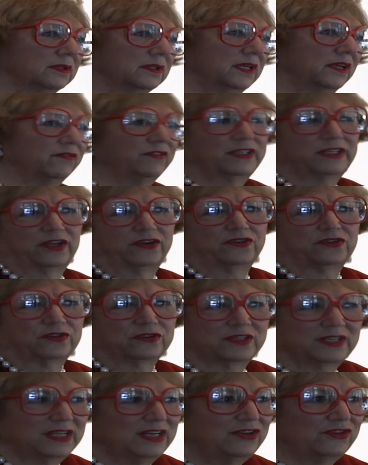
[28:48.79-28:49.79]

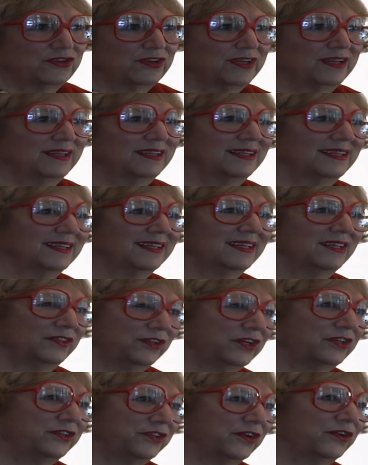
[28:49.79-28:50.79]
invitational teaching,
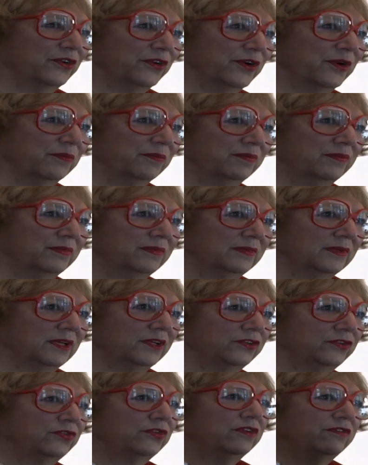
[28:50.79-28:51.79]
good term,
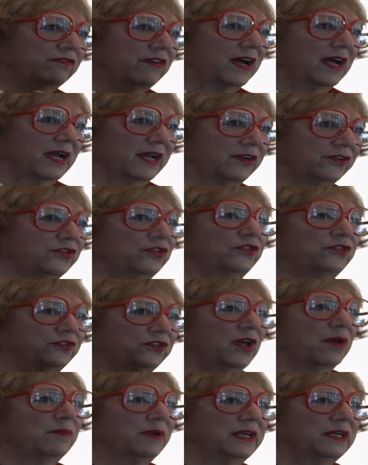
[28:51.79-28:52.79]
to invite, to
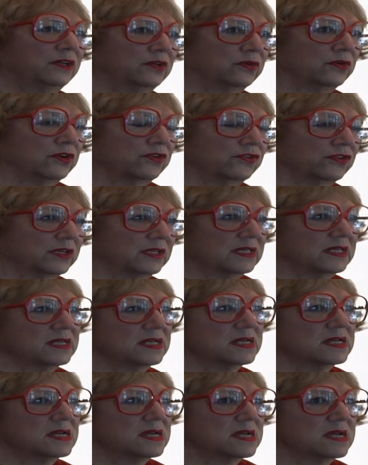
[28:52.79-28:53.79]
summon cordially.
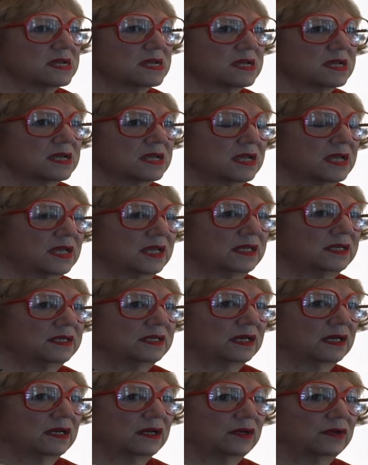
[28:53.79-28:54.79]
And
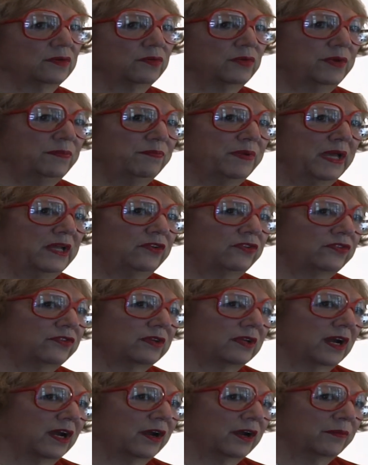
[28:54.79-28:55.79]
we based
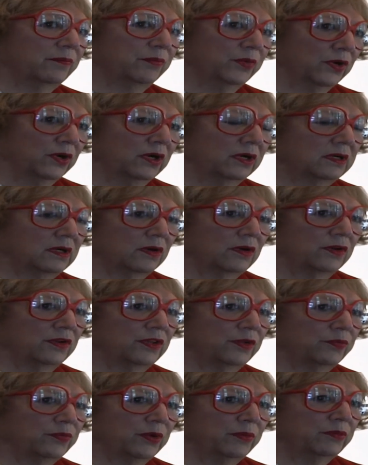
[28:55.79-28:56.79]
our book on
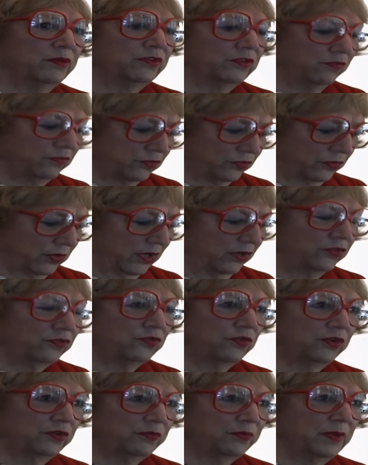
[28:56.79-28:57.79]
the premise of trust,
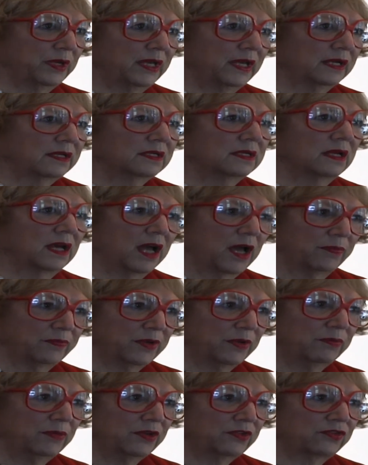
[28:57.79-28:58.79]
respect,
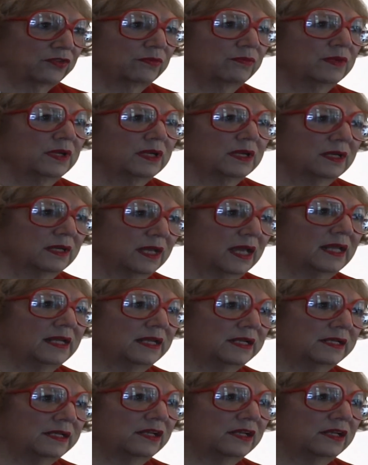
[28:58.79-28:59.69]
optimism, and